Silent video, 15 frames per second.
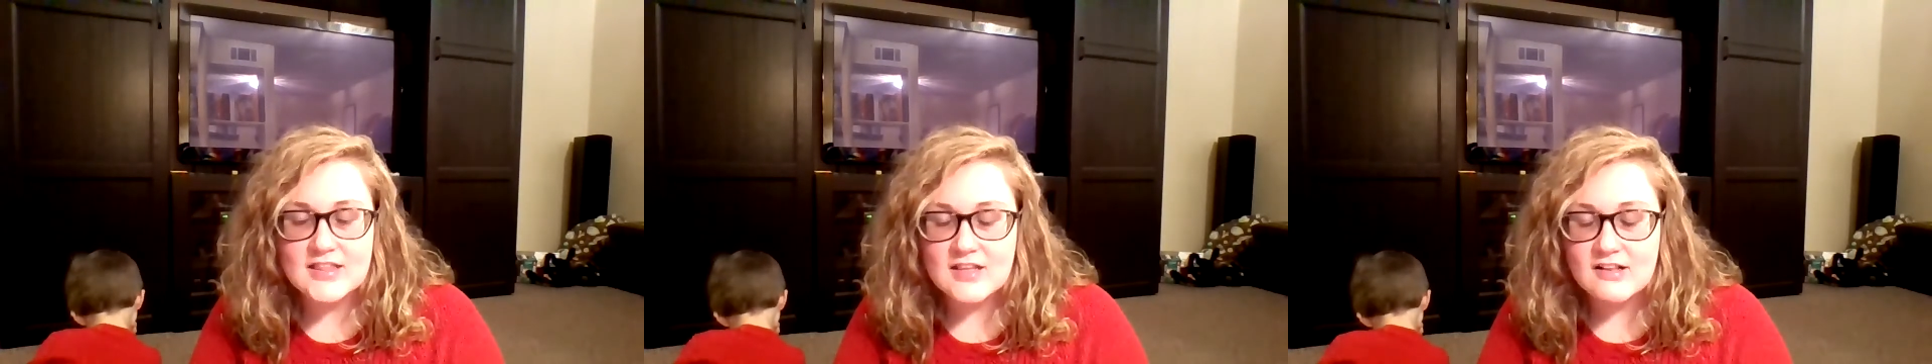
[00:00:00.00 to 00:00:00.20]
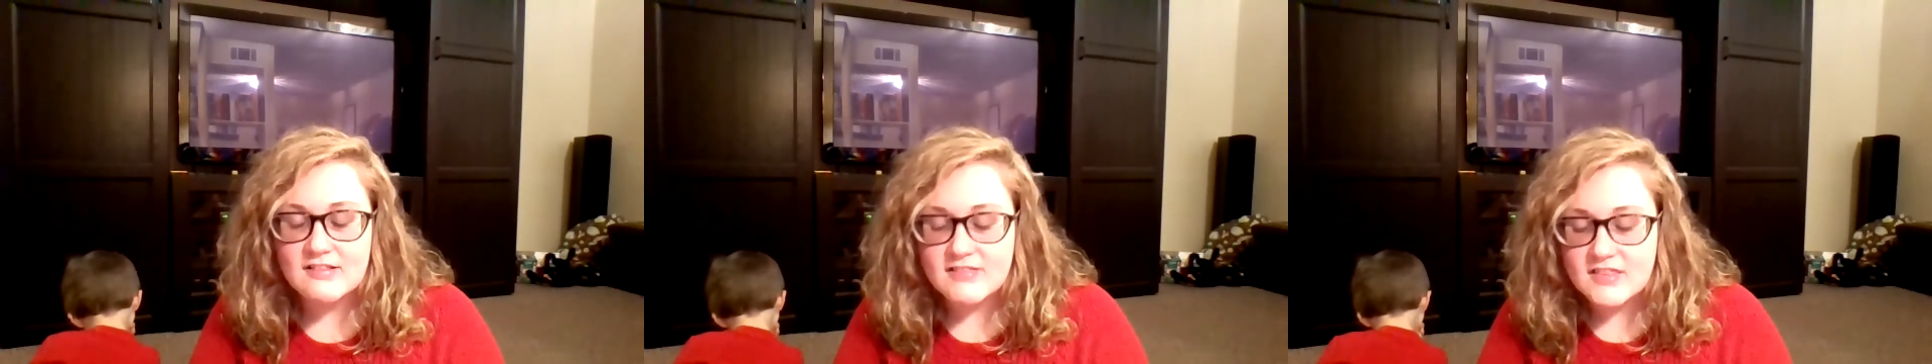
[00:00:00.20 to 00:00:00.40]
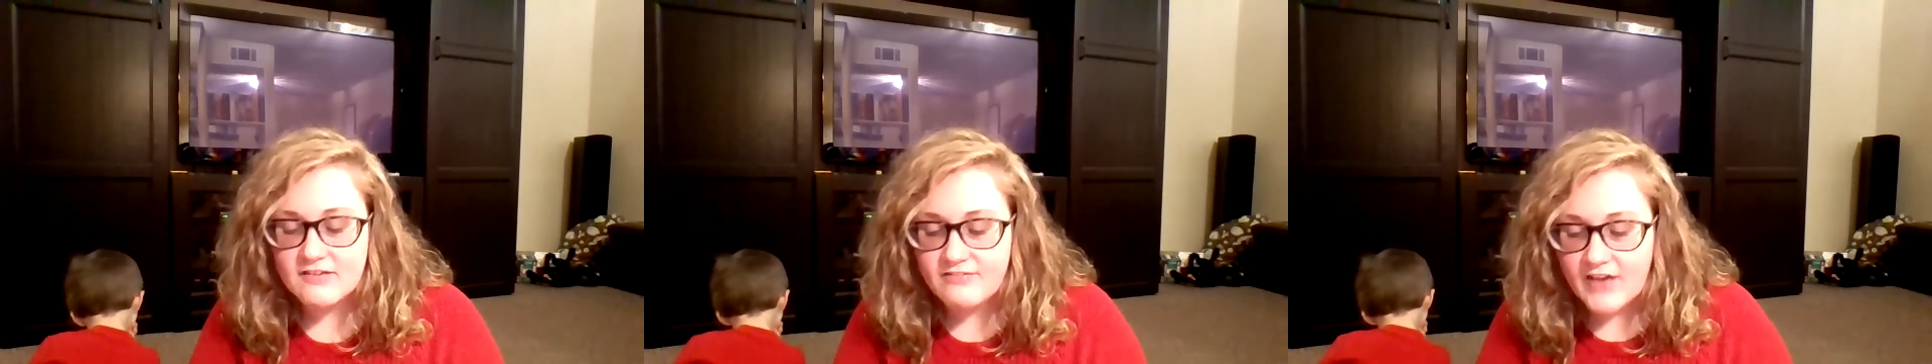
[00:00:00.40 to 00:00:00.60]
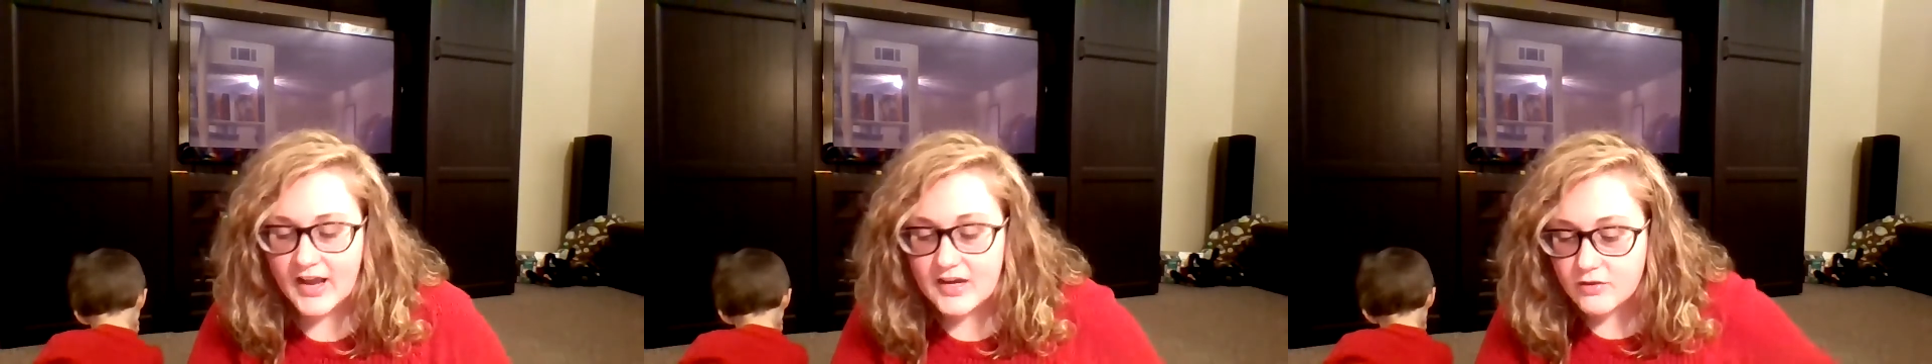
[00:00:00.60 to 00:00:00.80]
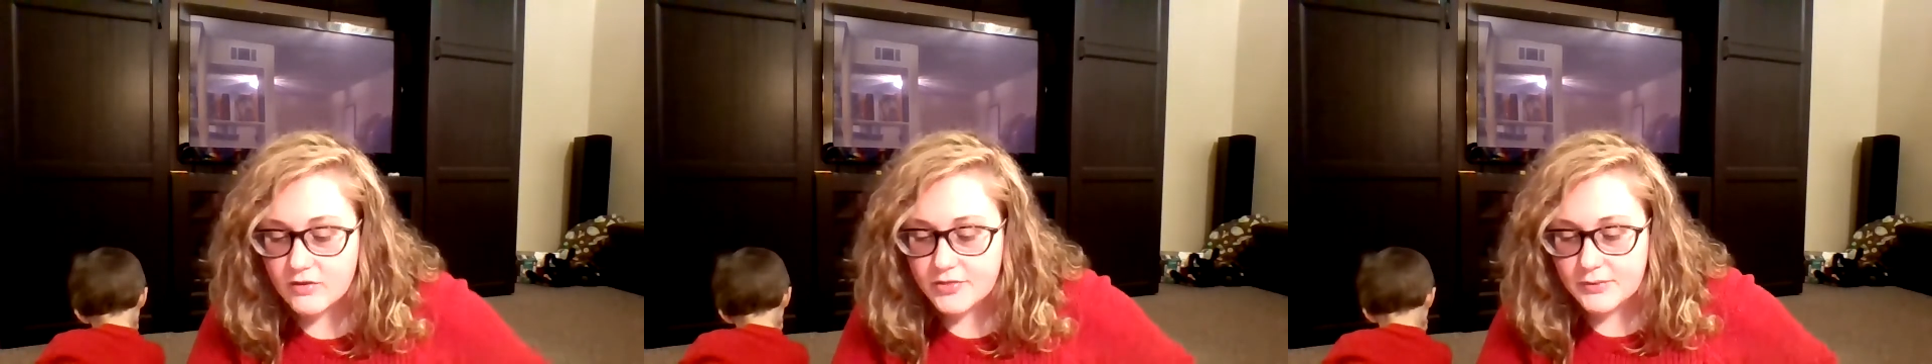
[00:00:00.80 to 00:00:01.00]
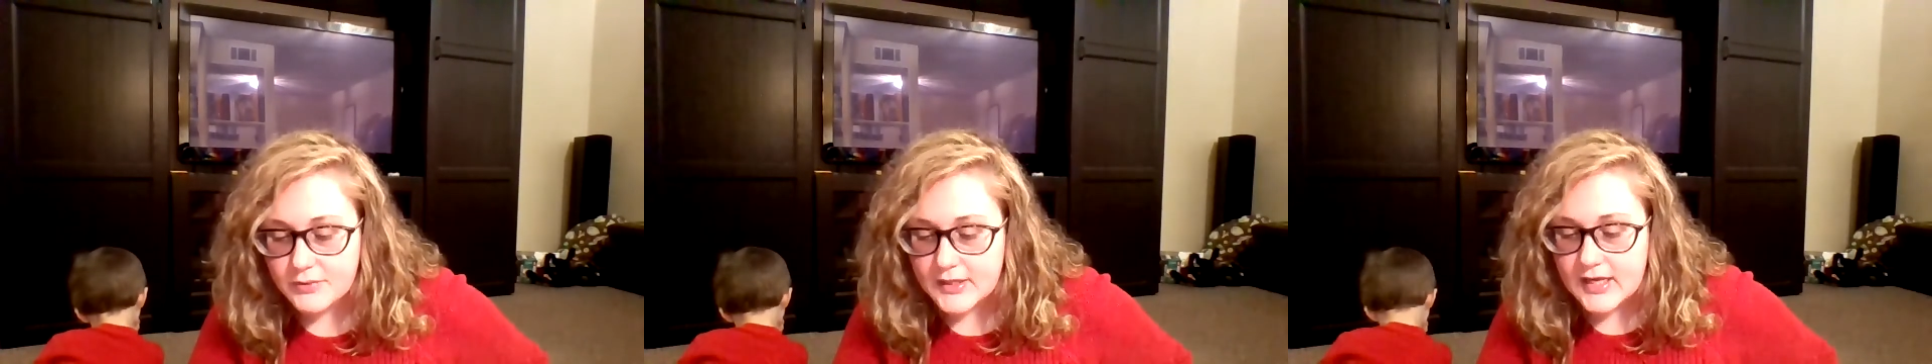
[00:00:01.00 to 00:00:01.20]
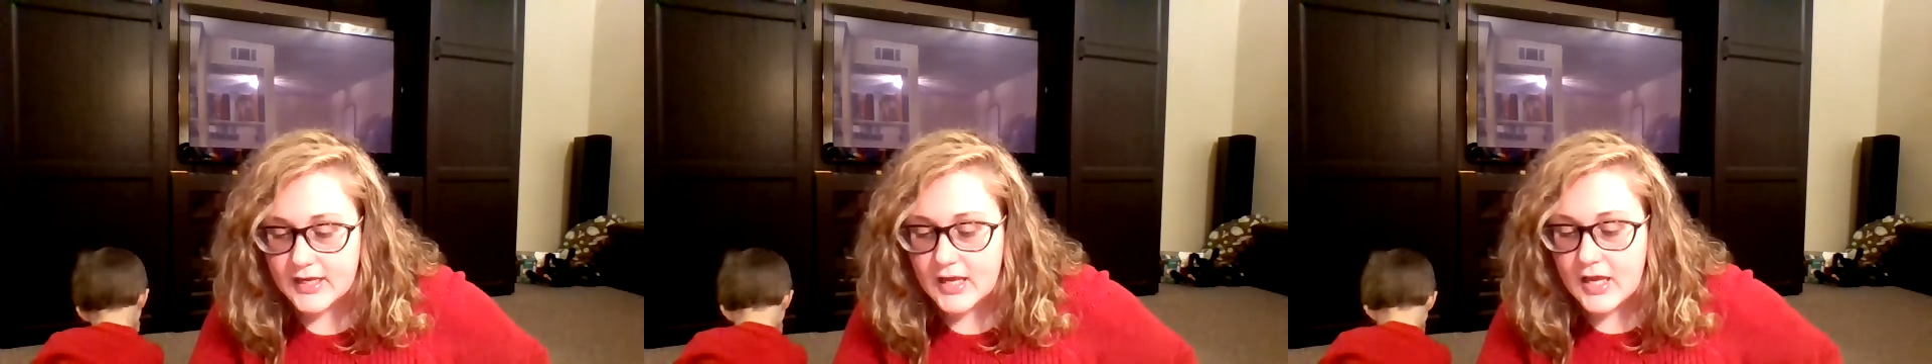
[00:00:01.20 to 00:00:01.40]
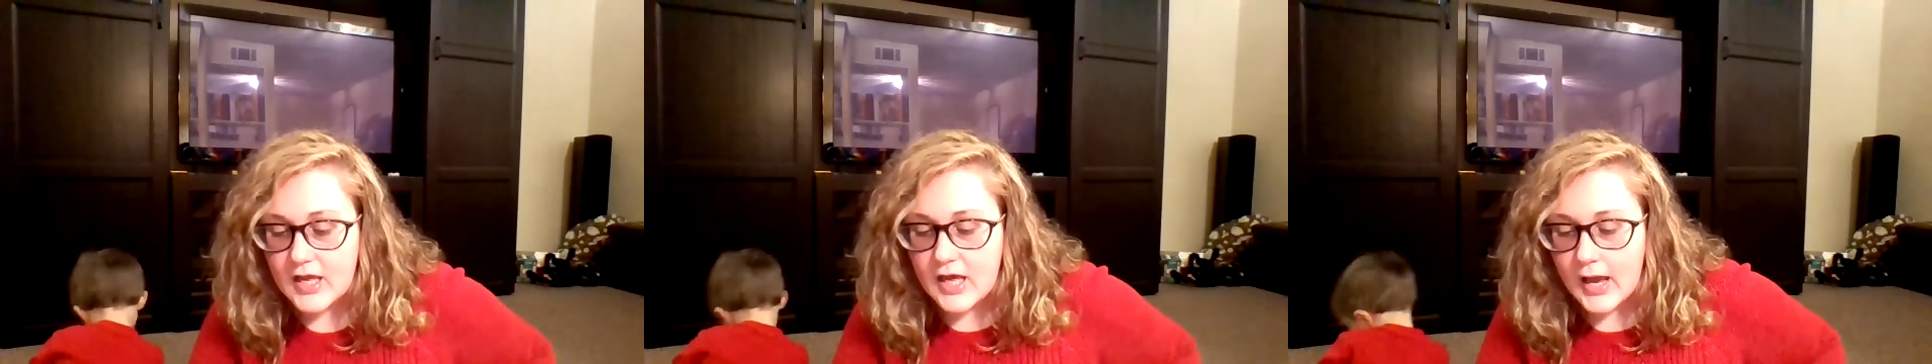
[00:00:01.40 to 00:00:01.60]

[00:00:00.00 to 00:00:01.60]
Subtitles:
And the final 3